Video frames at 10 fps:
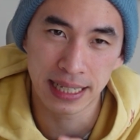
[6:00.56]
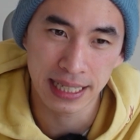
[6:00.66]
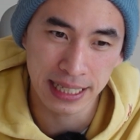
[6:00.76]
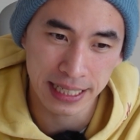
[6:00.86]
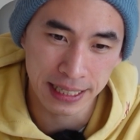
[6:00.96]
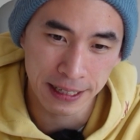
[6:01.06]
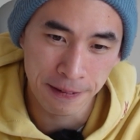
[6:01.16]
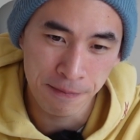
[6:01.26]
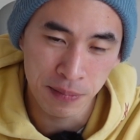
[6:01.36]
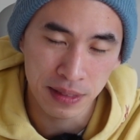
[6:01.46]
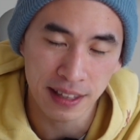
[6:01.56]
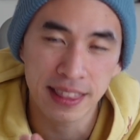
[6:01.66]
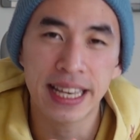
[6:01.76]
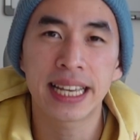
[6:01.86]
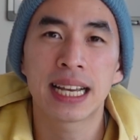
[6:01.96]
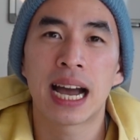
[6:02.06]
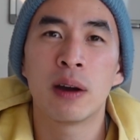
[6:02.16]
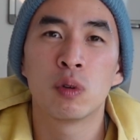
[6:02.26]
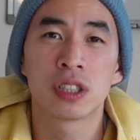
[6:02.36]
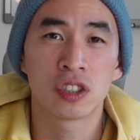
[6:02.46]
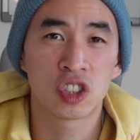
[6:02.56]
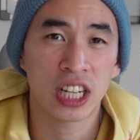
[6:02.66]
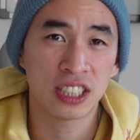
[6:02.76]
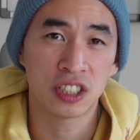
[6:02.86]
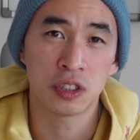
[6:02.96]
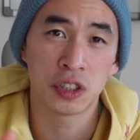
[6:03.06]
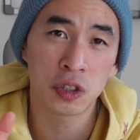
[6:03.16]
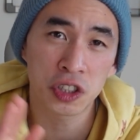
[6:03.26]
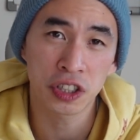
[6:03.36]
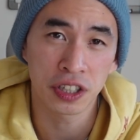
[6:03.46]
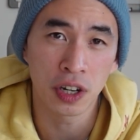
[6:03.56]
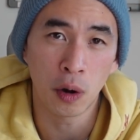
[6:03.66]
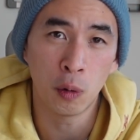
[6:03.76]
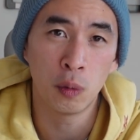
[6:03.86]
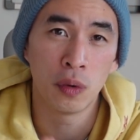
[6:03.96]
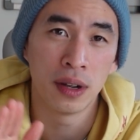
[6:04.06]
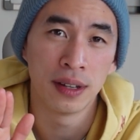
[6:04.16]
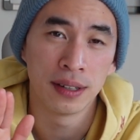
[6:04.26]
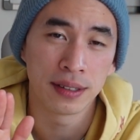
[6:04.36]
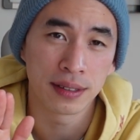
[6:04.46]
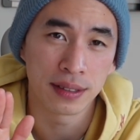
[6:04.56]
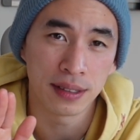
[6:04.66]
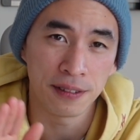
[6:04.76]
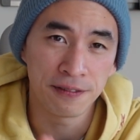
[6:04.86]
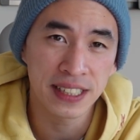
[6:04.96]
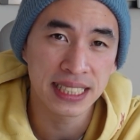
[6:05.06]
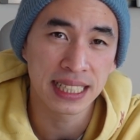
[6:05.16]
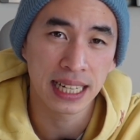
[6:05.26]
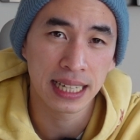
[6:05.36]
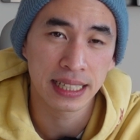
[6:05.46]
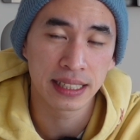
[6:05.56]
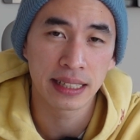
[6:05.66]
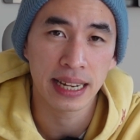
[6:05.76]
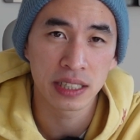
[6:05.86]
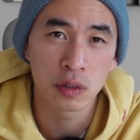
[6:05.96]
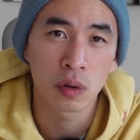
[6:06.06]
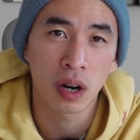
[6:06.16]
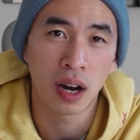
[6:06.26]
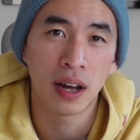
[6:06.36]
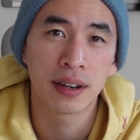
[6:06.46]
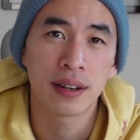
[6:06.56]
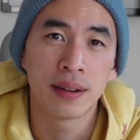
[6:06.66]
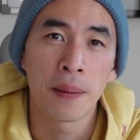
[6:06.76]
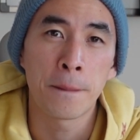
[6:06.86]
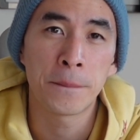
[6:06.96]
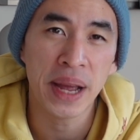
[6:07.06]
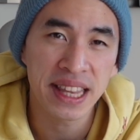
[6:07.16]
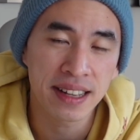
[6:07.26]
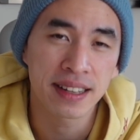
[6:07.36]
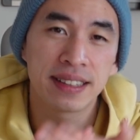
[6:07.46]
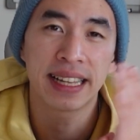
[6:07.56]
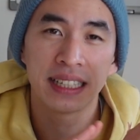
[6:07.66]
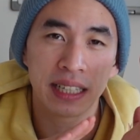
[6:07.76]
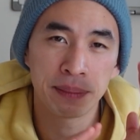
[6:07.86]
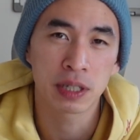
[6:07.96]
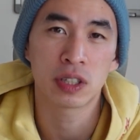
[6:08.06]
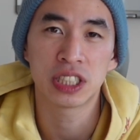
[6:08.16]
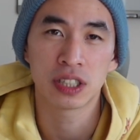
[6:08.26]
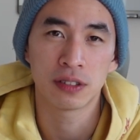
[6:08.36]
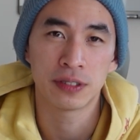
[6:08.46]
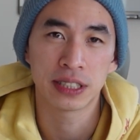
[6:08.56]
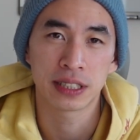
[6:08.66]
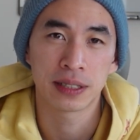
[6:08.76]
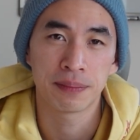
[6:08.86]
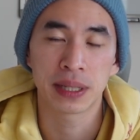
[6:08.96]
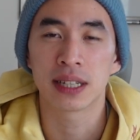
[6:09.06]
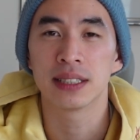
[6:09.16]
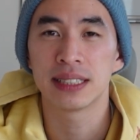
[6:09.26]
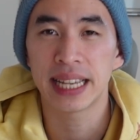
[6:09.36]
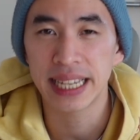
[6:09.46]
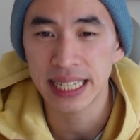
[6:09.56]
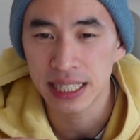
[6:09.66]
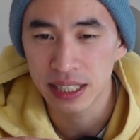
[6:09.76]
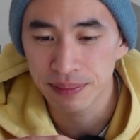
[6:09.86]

the thing I would suggest you should know the visa that you're on better than the immigration officer, because they